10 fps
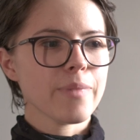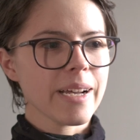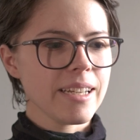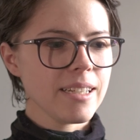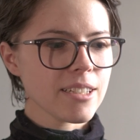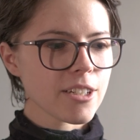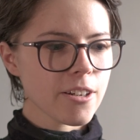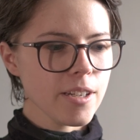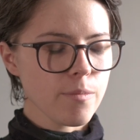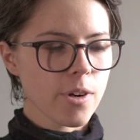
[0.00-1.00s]
My
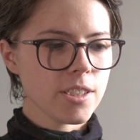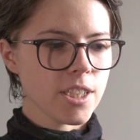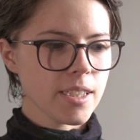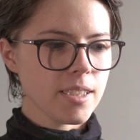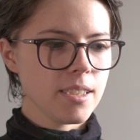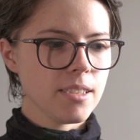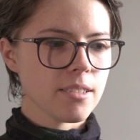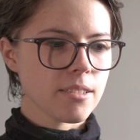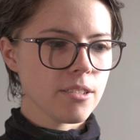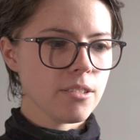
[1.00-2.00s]
current project
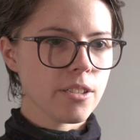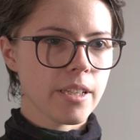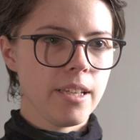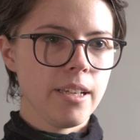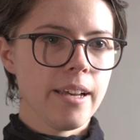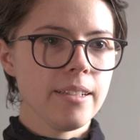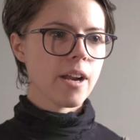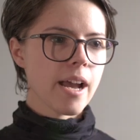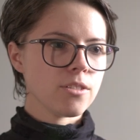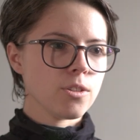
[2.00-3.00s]
is looking at
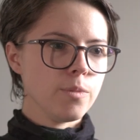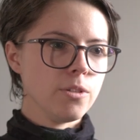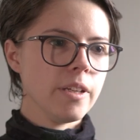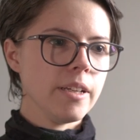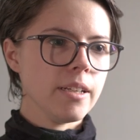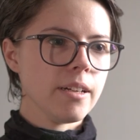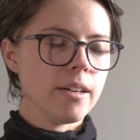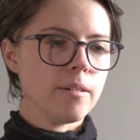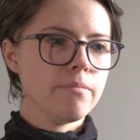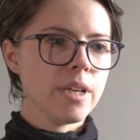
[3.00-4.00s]
attributing
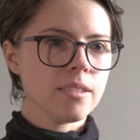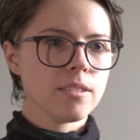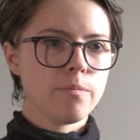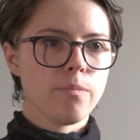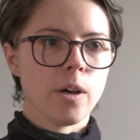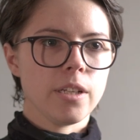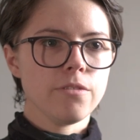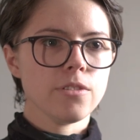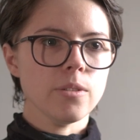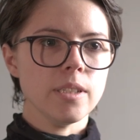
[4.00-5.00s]
mixed body
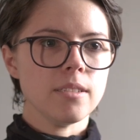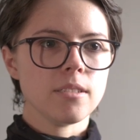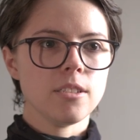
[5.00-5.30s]
fluids